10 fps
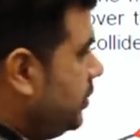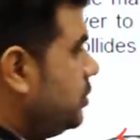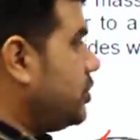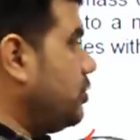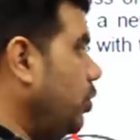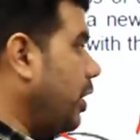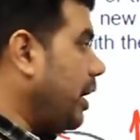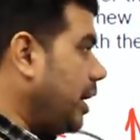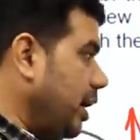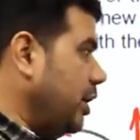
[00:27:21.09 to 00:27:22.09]
So
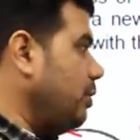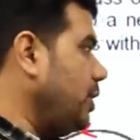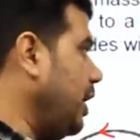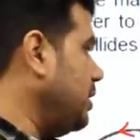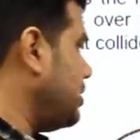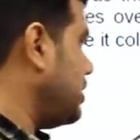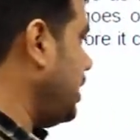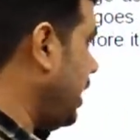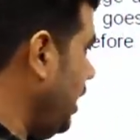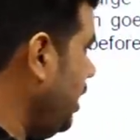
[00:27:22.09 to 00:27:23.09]
here you can
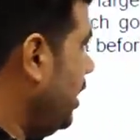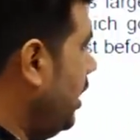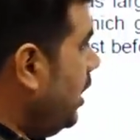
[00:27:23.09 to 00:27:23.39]
say